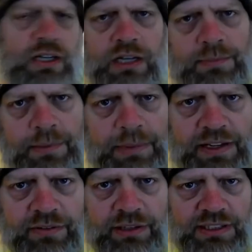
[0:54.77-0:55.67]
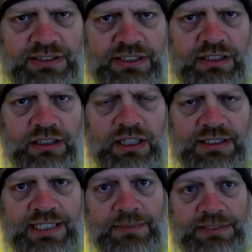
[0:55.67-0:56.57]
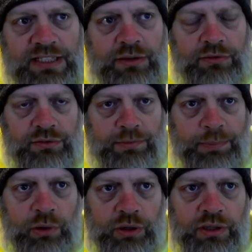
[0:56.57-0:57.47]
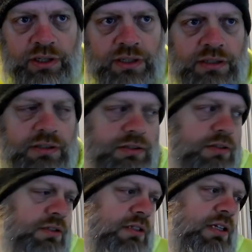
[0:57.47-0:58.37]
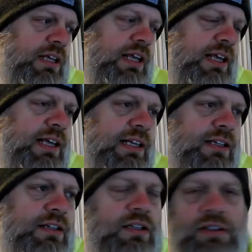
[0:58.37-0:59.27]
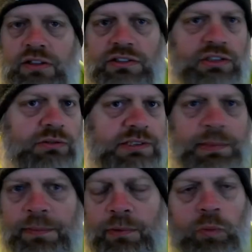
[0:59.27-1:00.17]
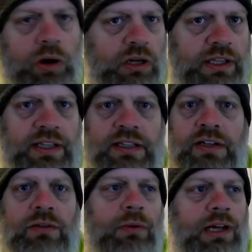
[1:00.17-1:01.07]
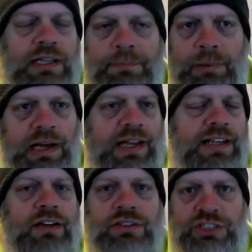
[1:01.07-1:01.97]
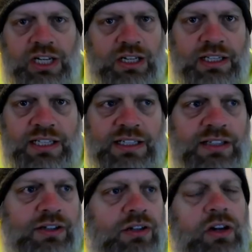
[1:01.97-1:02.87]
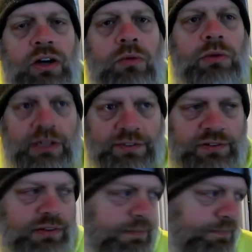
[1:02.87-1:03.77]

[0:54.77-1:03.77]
On my bike rides, a lot of times I go through the park, and there's always people walking or riding a bike or jogging or whatever,